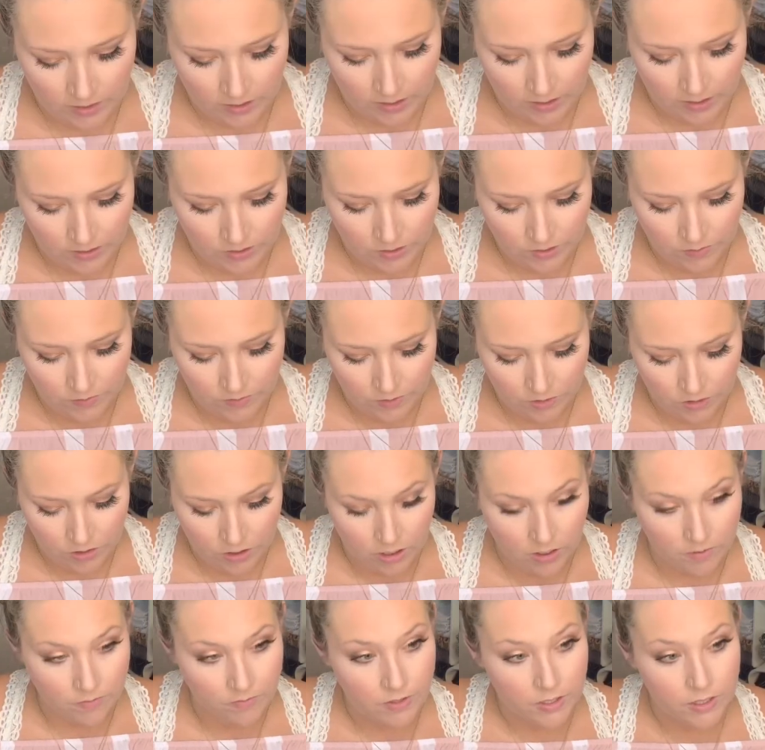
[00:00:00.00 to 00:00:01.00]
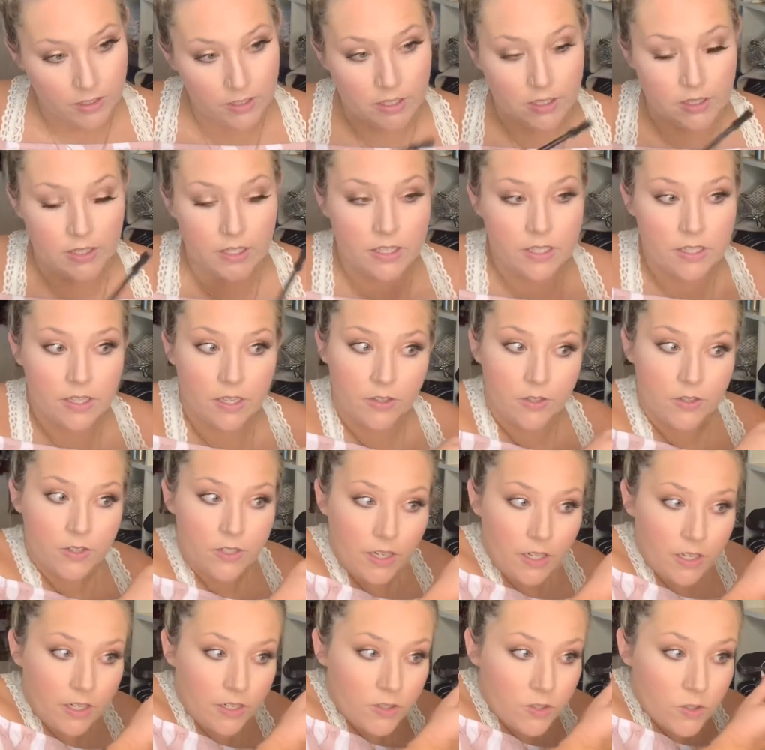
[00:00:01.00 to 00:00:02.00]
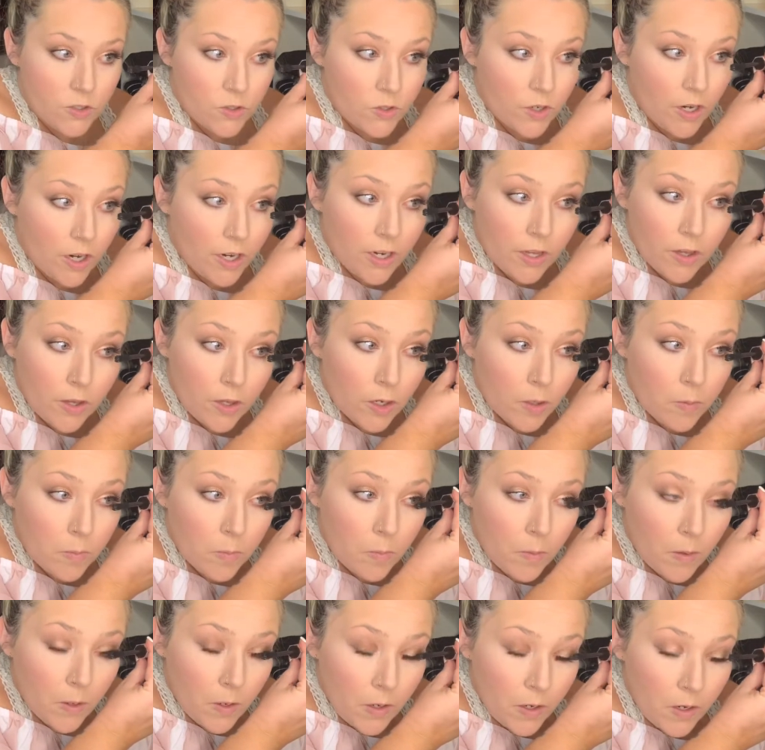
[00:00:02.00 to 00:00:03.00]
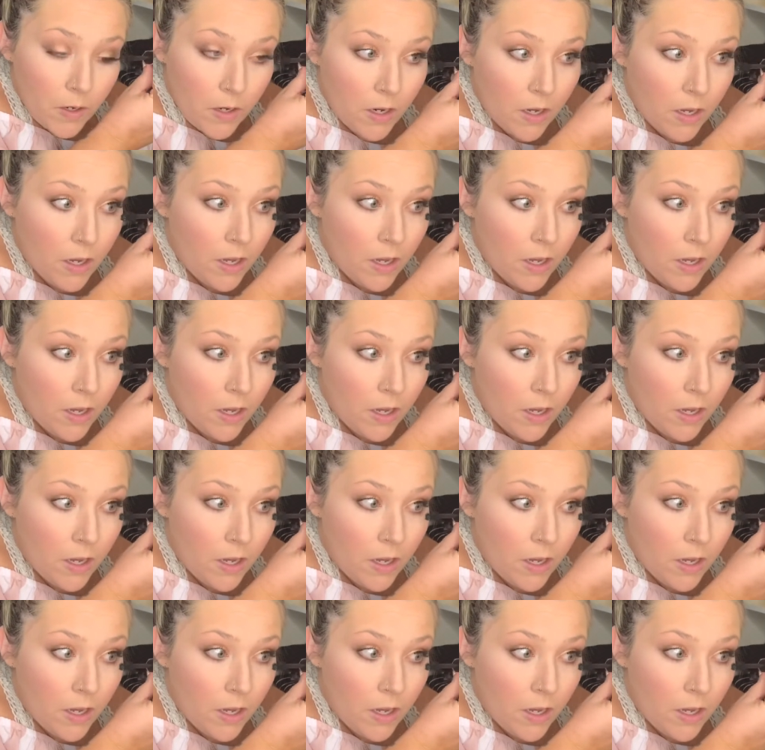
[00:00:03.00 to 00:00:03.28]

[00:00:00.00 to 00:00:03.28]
I do feel confident that this other side has dried a little better,